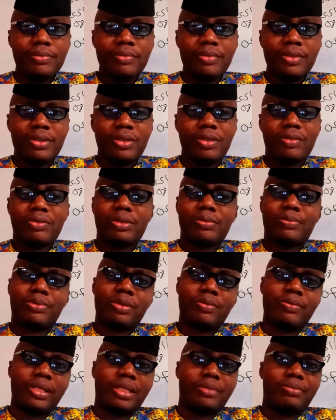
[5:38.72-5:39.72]
of the
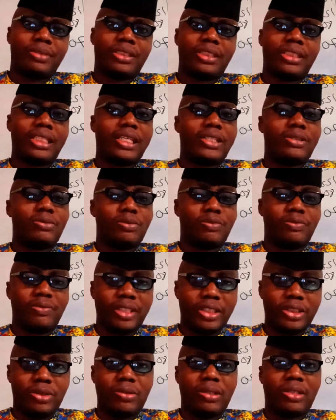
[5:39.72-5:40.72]
problems. That will
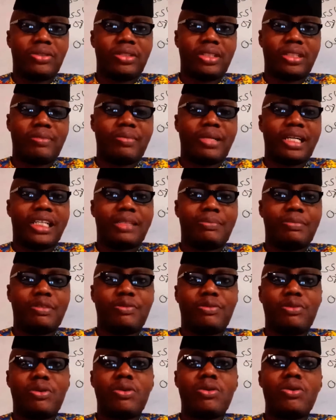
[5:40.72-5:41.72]
fetch you another mark
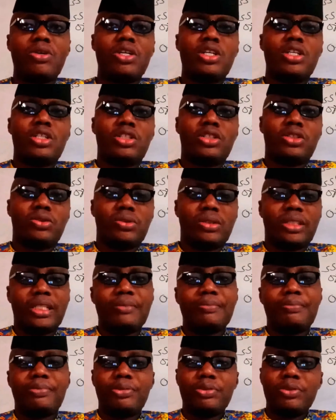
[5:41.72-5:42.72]
before you then
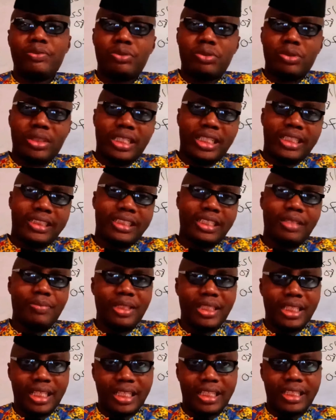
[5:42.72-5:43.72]
prove to the
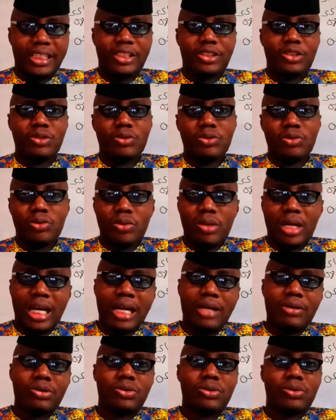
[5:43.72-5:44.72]
examiner that you know how
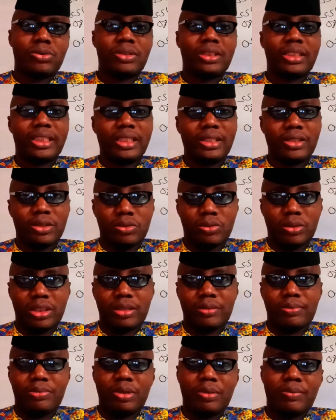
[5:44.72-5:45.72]
to deal with the
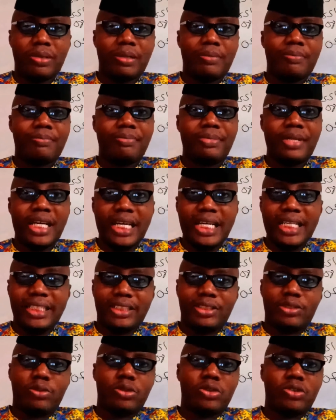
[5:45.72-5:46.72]
problem based
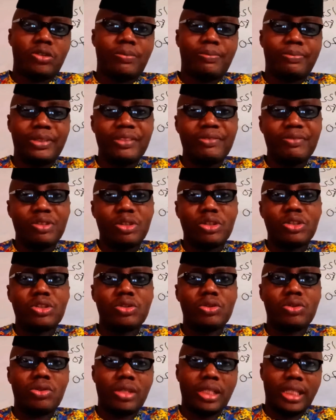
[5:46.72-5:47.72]
on your previous
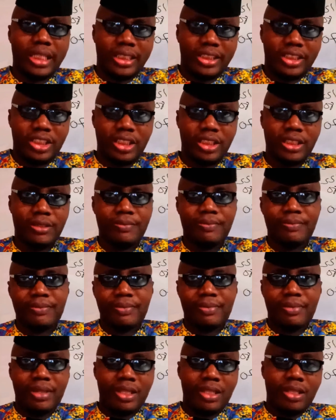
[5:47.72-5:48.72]
knowledge
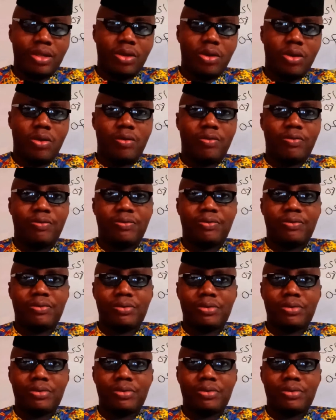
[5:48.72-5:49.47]
of,